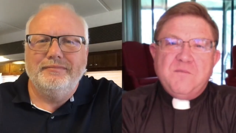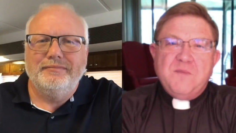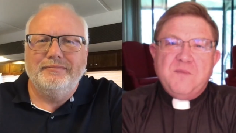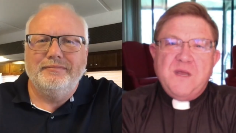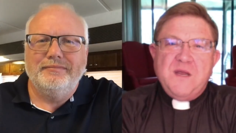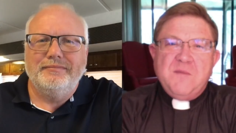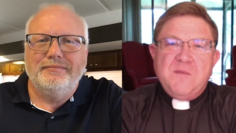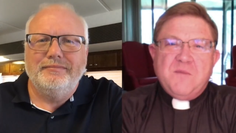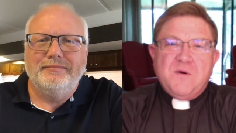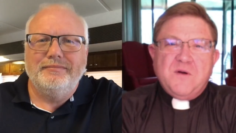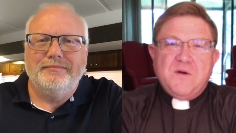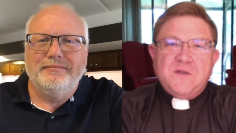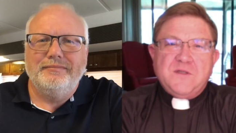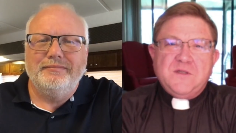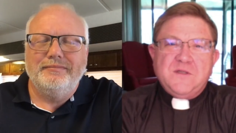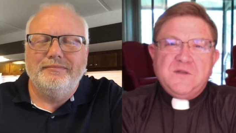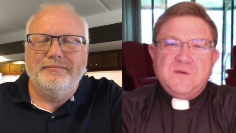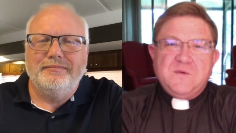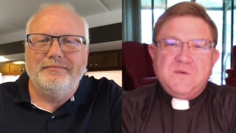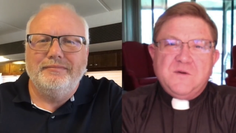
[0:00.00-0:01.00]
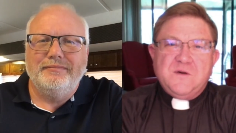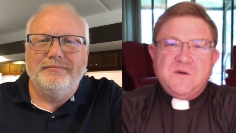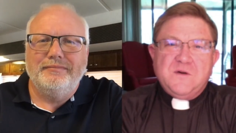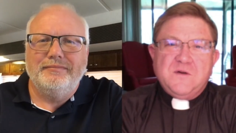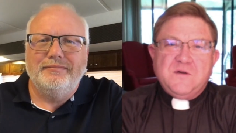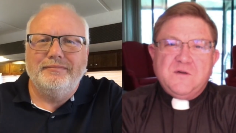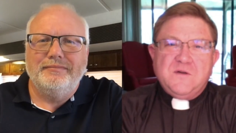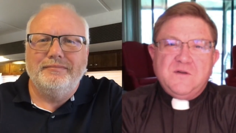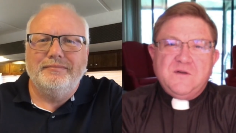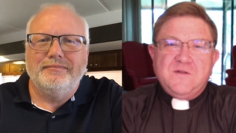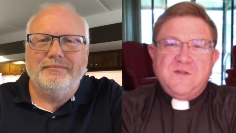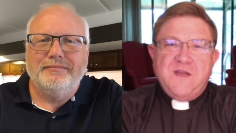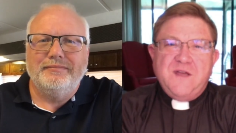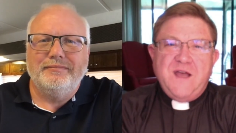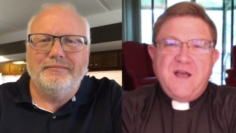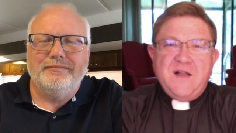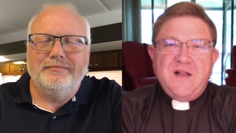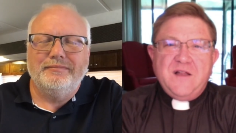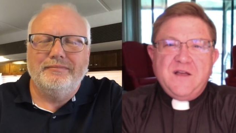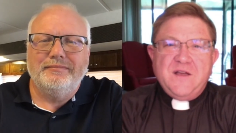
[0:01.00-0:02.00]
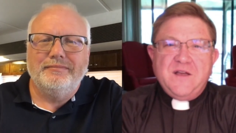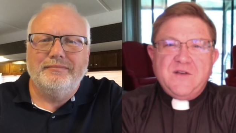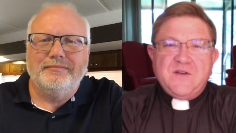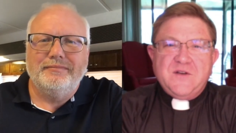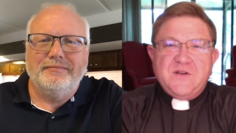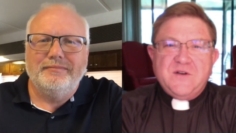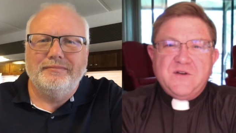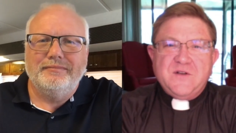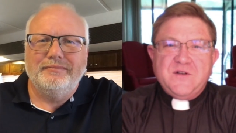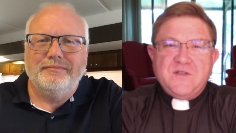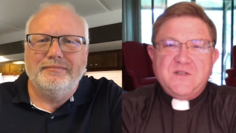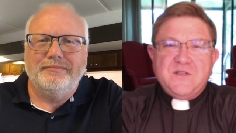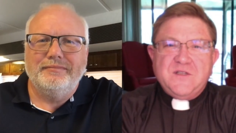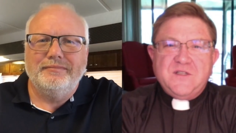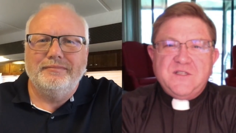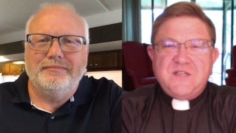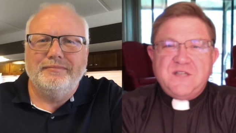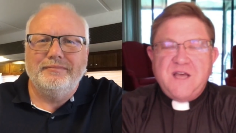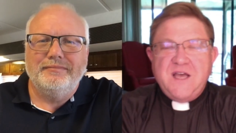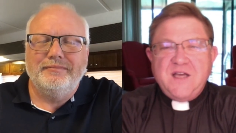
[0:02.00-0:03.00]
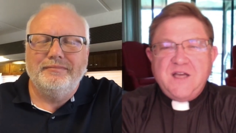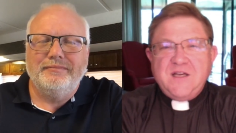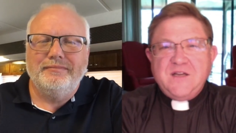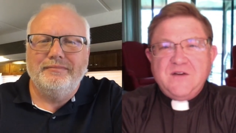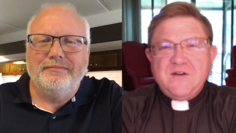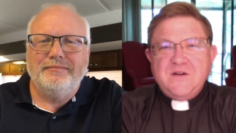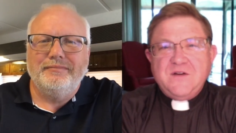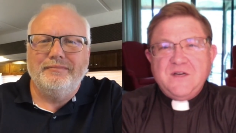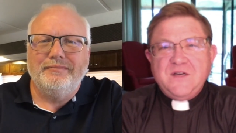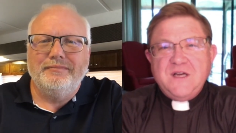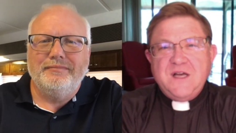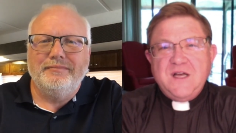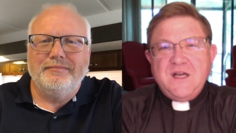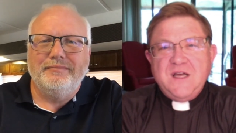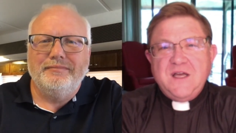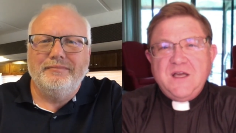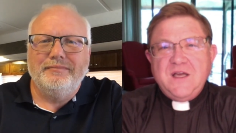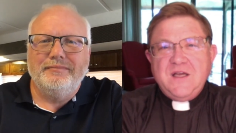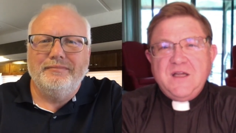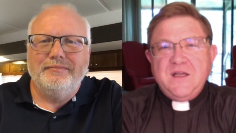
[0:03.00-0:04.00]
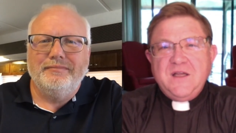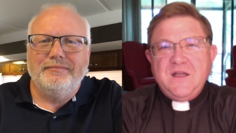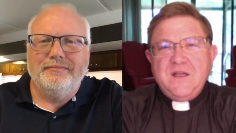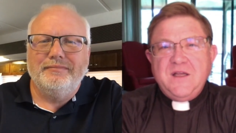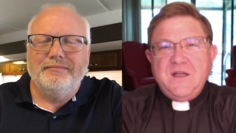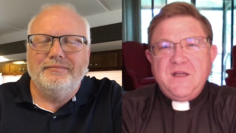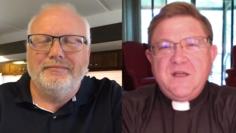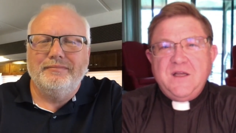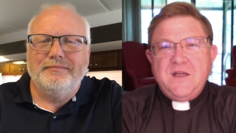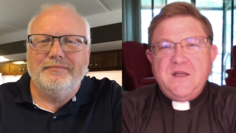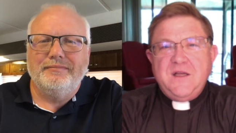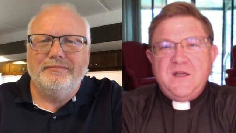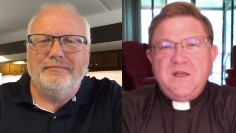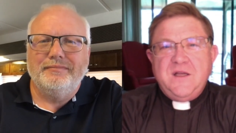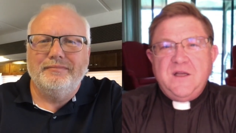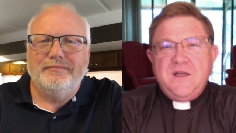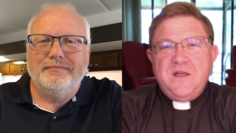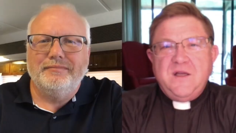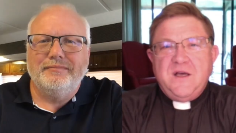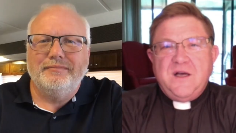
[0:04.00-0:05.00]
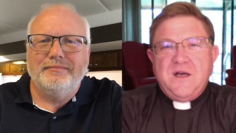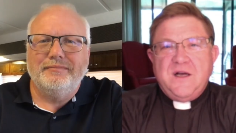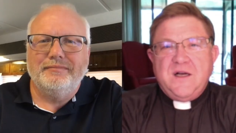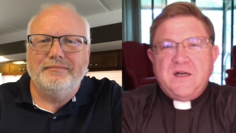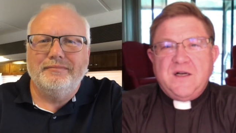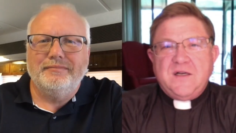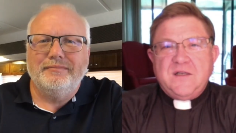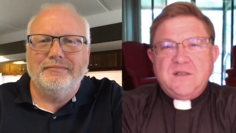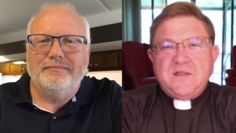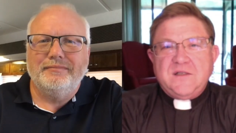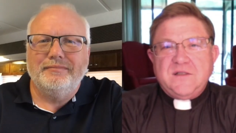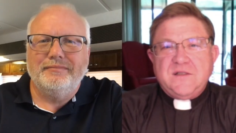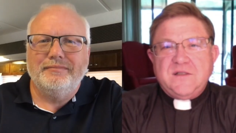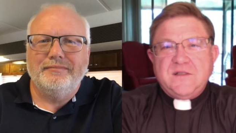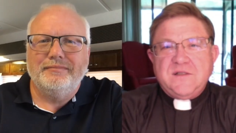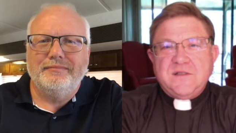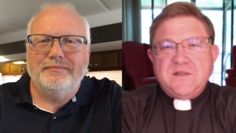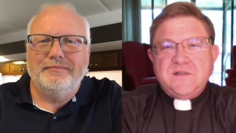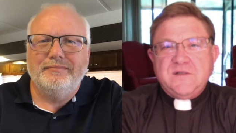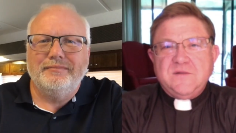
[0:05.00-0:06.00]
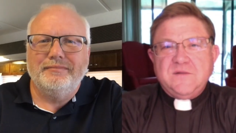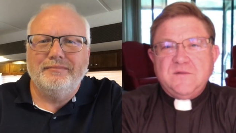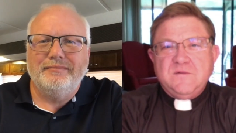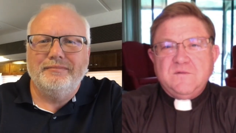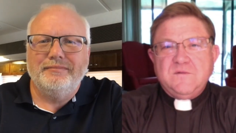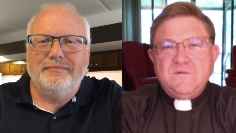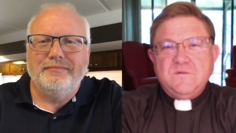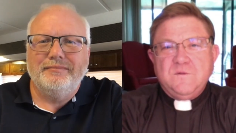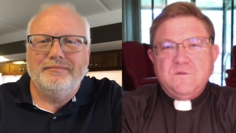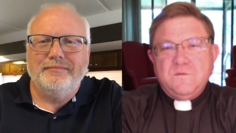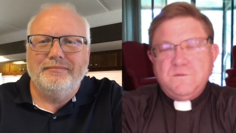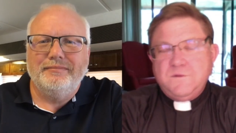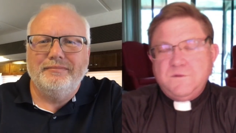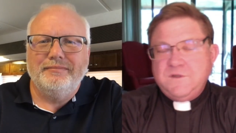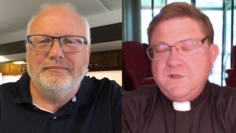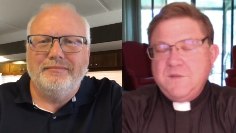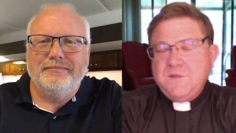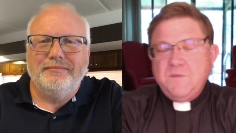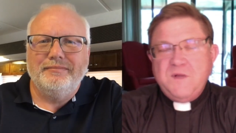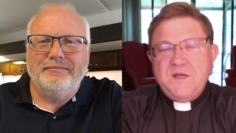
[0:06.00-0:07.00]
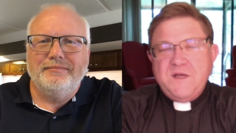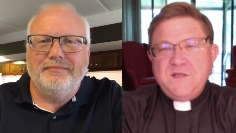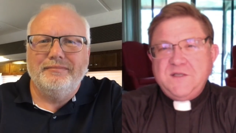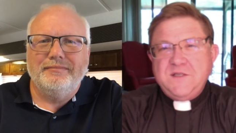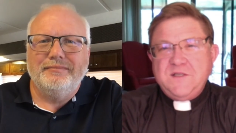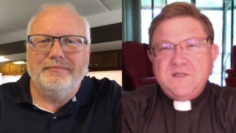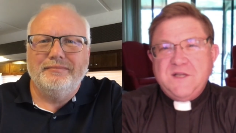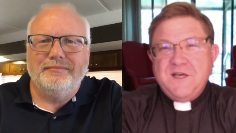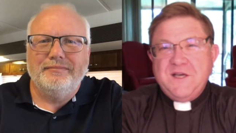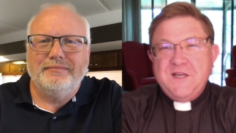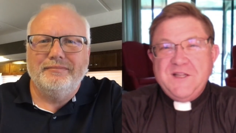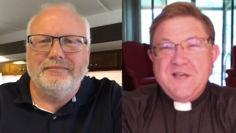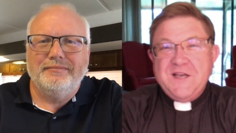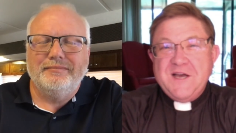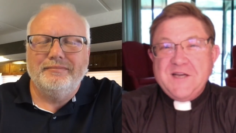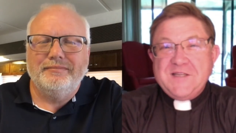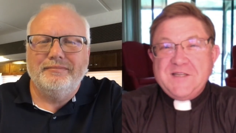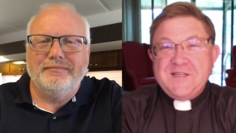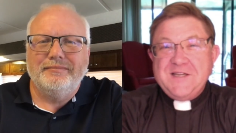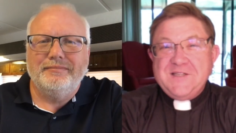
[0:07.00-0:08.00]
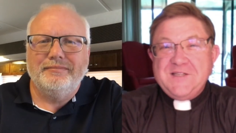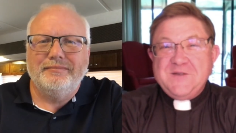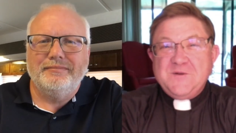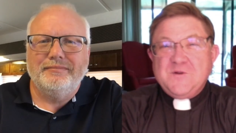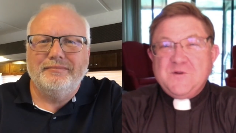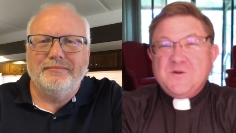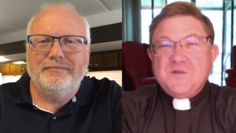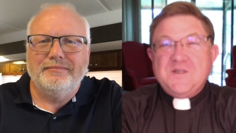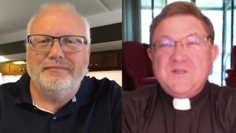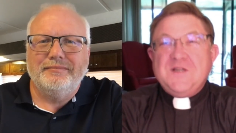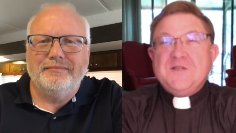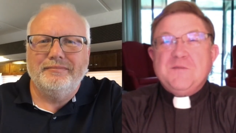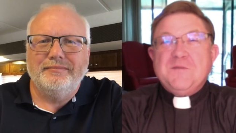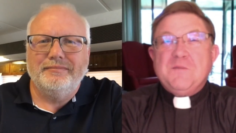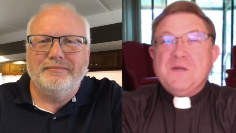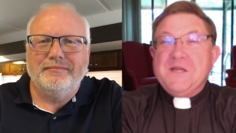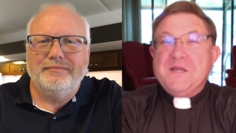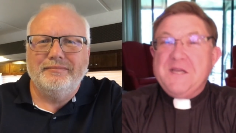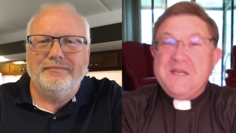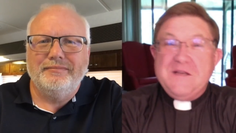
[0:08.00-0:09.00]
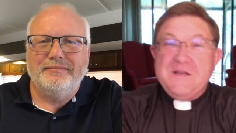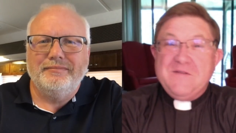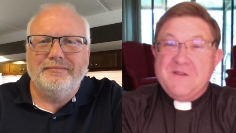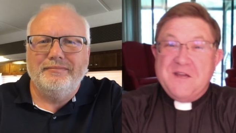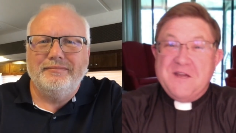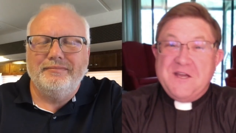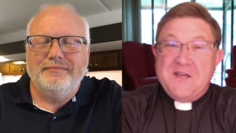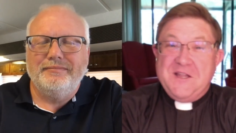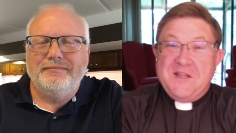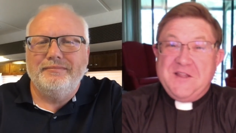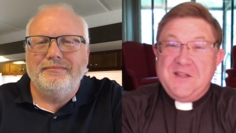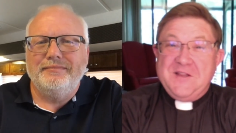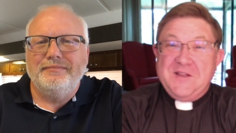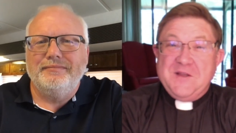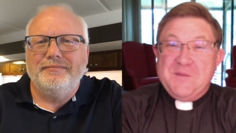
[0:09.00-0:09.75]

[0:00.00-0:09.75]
Speaker 1: many parts of the world, the Anglican Church is stagnant or dying. Uh, some places, like in the United States, it's because it doesn't believe in anything, the